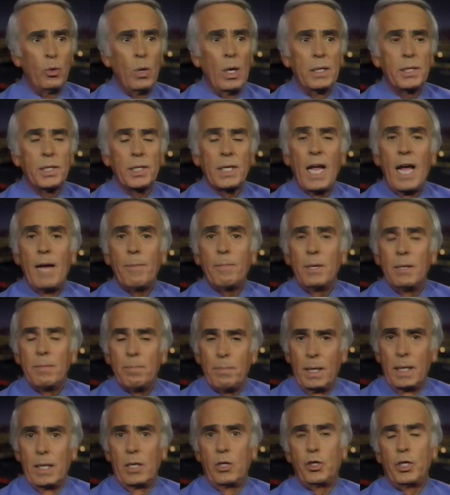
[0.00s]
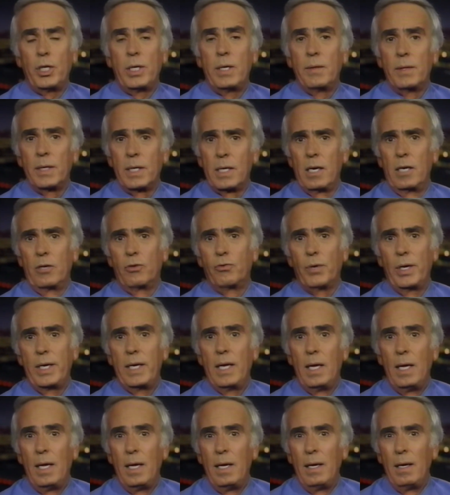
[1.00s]
stop punishing the country.
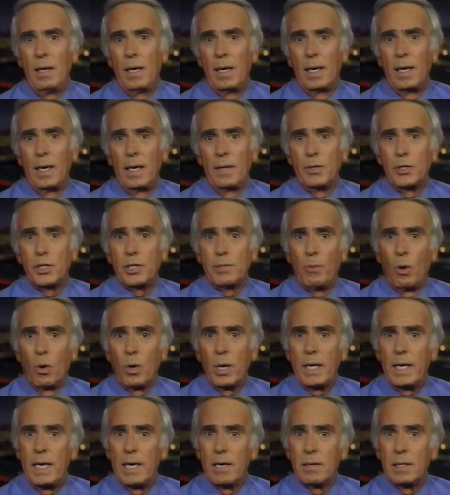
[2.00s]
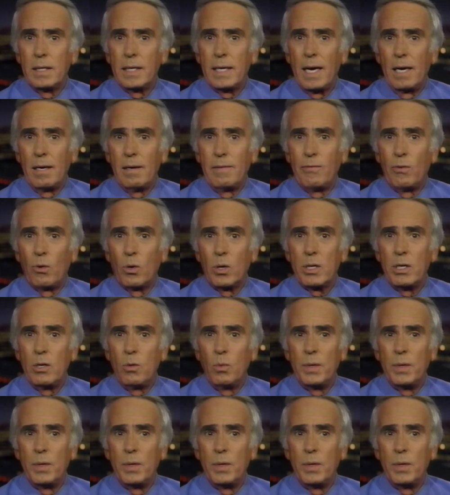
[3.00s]
This morning here in California,